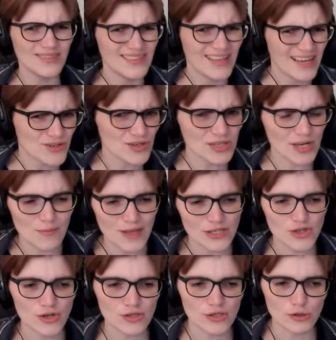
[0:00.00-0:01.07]
Extra
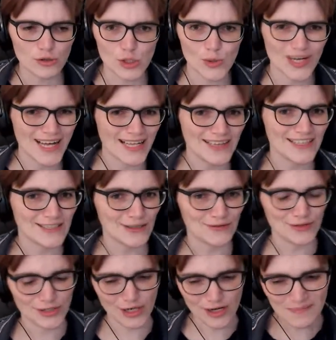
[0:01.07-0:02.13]
dimensions are also a candidate
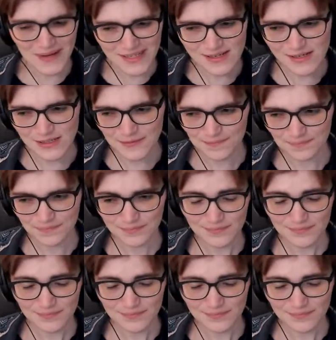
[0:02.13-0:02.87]
for dark matter.